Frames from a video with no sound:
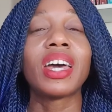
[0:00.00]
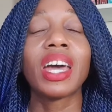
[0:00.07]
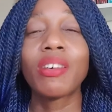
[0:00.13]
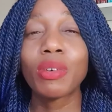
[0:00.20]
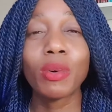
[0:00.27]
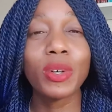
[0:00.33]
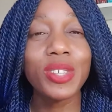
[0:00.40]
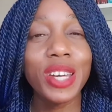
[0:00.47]

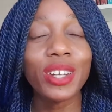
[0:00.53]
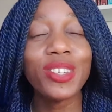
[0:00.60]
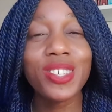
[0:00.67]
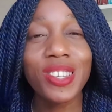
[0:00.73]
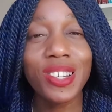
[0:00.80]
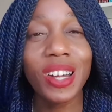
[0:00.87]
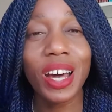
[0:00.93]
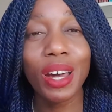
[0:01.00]
Everyone
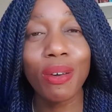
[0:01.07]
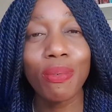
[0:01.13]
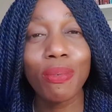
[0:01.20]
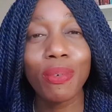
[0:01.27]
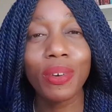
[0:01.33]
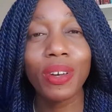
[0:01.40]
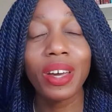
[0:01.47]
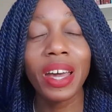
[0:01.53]
else's
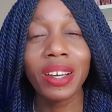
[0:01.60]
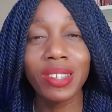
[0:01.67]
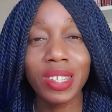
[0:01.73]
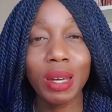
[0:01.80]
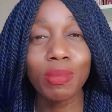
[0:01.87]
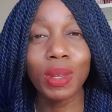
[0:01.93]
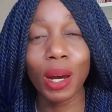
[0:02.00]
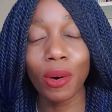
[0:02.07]
life
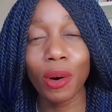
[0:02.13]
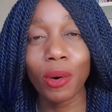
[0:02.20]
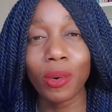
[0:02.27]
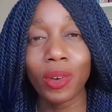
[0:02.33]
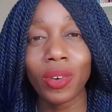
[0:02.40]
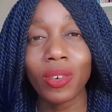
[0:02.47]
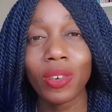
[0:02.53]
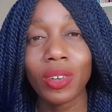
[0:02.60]
except their
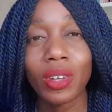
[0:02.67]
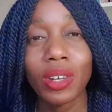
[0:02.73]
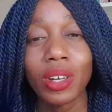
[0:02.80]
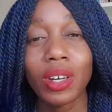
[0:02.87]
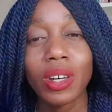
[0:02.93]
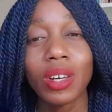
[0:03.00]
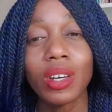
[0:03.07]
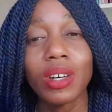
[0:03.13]
own.
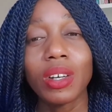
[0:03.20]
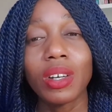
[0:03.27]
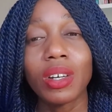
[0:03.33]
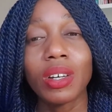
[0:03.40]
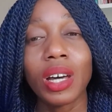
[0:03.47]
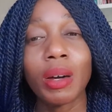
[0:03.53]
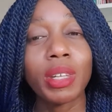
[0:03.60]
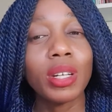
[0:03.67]

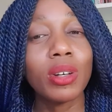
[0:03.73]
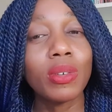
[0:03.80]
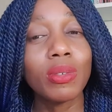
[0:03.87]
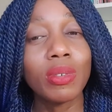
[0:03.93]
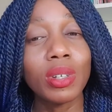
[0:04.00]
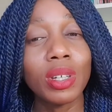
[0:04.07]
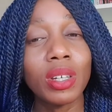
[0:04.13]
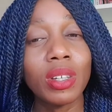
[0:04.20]
And they
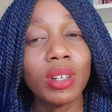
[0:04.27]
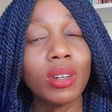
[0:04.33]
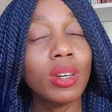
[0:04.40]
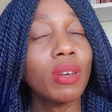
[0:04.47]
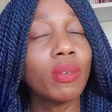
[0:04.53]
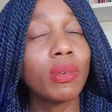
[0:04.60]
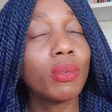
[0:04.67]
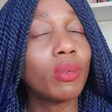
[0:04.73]
don't, they don't
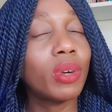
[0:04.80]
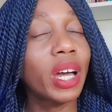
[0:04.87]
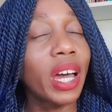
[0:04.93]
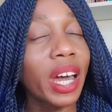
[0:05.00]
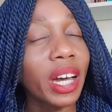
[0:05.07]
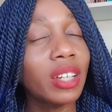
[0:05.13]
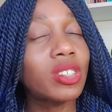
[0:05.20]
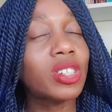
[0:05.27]
even
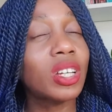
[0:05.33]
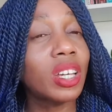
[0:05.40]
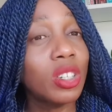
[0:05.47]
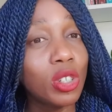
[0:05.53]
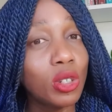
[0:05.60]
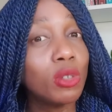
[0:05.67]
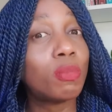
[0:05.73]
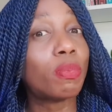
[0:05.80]
actually,
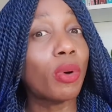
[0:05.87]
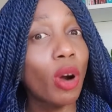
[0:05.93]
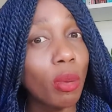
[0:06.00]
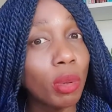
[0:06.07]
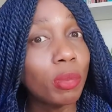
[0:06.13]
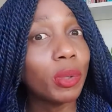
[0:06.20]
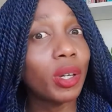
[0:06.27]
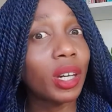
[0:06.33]
and you
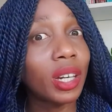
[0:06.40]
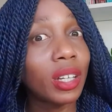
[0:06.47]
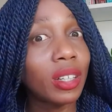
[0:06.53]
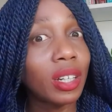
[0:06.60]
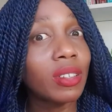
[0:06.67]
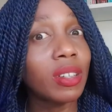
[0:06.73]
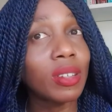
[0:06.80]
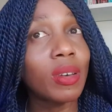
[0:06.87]
probably,
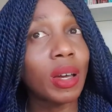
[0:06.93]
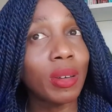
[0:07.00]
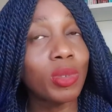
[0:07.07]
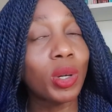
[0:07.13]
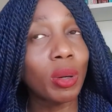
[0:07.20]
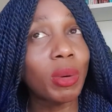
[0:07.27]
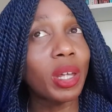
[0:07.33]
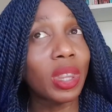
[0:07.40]
uh, uh, I'm
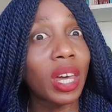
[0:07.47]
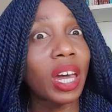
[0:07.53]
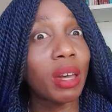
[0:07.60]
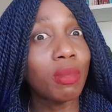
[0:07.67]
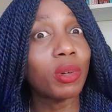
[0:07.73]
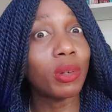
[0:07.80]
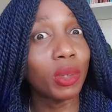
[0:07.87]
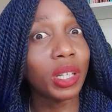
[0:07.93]
talking about
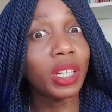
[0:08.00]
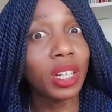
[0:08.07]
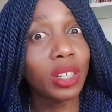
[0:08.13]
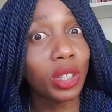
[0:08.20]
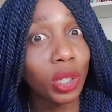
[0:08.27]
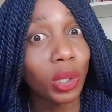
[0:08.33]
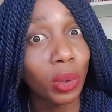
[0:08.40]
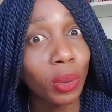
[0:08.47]
they, but really
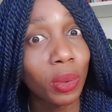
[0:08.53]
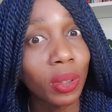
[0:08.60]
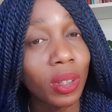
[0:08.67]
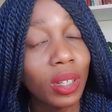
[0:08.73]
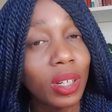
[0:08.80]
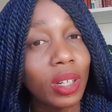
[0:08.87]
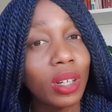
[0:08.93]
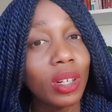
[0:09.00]
you,
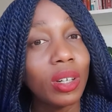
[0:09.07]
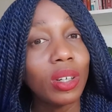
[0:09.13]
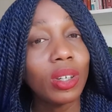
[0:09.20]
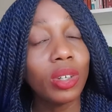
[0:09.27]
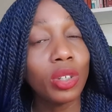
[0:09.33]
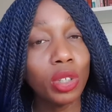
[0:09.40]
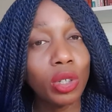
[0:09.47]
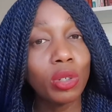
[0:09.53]

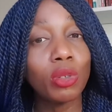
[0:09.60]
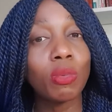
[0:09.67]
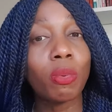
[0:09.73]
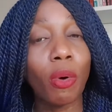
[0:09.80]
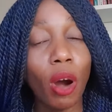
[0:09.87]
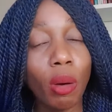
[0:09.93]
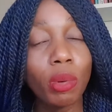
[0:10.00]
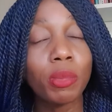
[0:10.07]
you
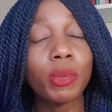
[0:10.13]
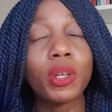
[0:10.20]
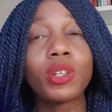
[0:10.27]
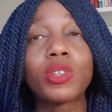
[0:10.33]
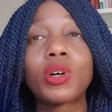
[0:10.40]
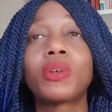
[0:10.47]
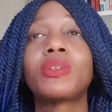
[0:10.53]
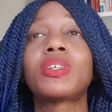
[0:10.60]
probably
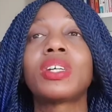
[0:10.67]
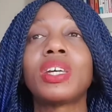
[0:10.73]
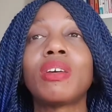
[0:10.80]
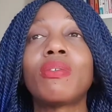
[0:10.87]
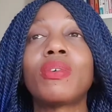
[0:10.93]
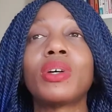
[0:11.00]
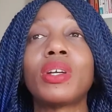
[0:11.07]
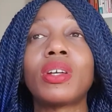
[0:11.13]
don't
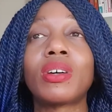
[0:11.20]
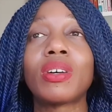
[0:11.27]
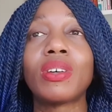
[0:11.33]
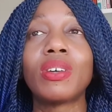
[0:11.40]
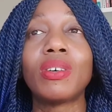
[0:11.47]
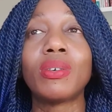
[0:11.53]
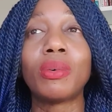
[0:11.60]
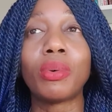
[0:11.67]
even
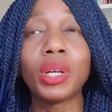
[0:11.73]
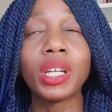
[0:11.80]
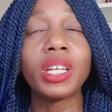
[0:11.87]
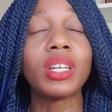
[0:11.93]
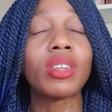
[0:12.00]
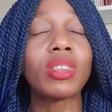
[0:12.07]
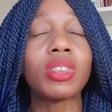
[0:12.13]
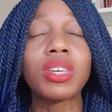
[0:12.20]

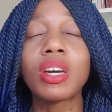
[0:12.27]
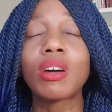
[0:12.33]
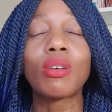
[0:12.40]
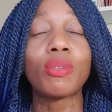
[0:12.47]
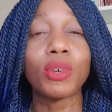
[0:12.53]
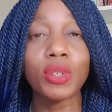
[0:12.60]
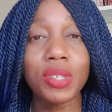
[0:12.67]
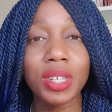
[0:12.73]
really think
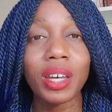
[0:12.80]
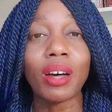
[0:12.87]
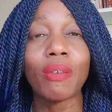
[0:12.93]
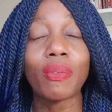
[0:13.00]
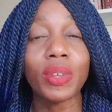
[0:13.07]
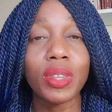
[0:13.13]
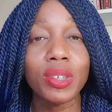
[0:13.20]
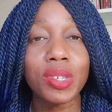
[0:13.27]
of
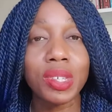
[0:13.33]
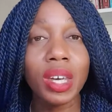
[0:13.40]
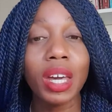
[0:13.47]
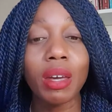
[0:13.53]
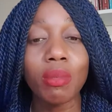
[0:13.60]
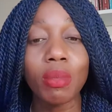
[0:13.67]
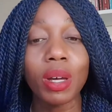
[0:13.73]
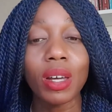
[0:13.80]
yourself in the
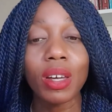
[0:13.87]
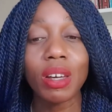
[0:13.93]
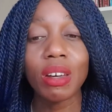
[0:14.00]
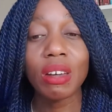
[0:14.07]
same